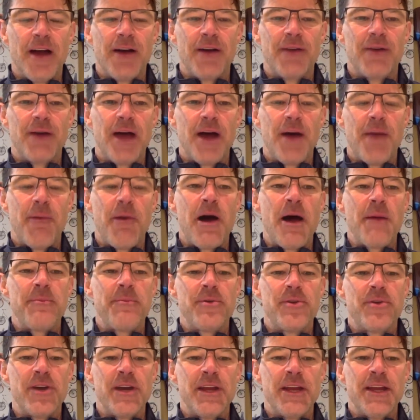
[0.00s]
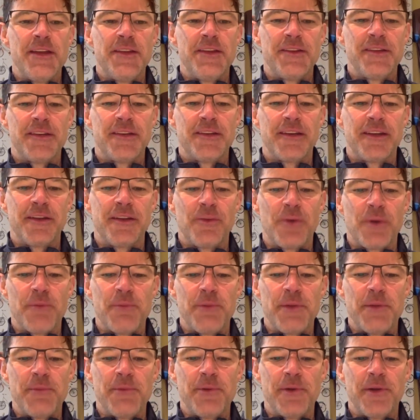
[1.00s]
how popular it is and what
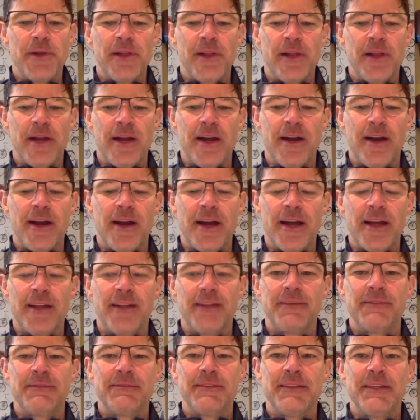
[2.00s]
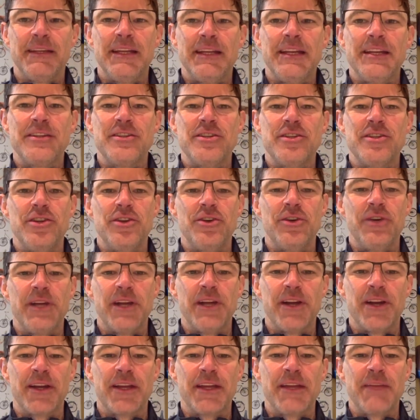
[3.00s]
people are needing to do
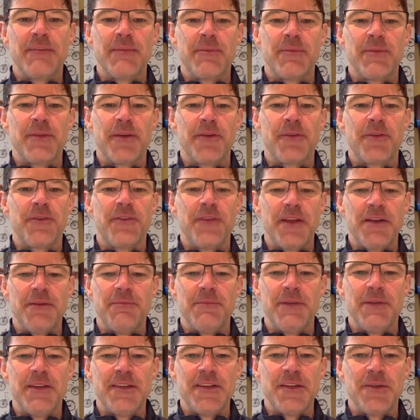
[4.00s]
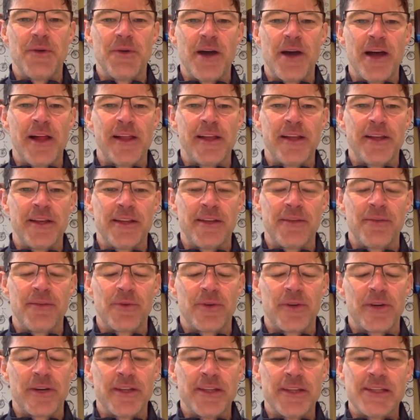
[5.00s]
here to keep themselves fit and busy while
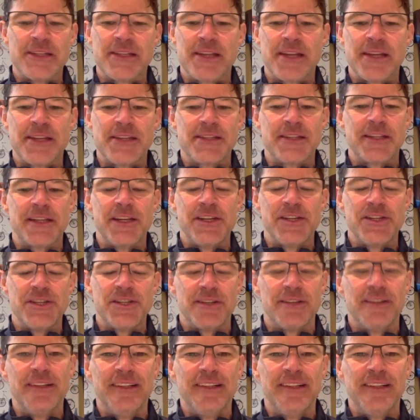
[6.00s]
we're in this isolation.